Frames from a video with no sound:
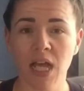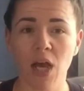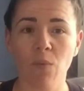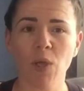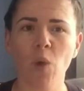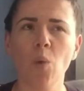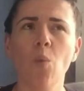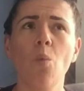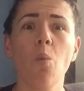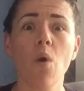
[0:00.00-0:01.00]
and we all
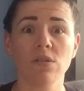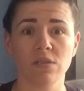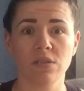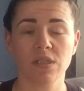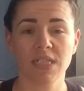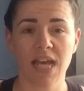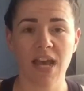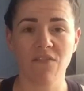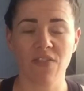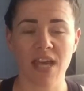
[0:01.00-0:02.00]
want to
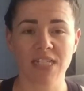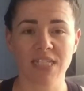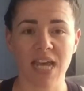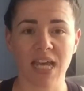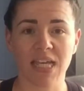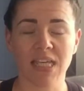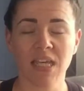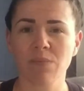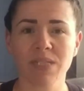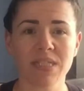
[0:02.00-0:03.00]
have that day,
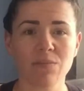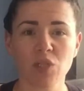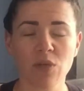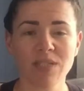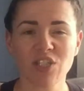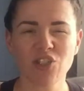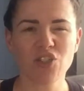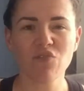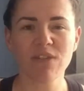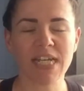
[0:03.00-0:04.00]
but sometimes it's just
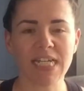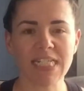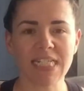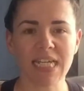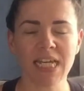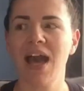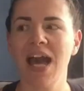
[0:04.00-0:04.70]
not realistic.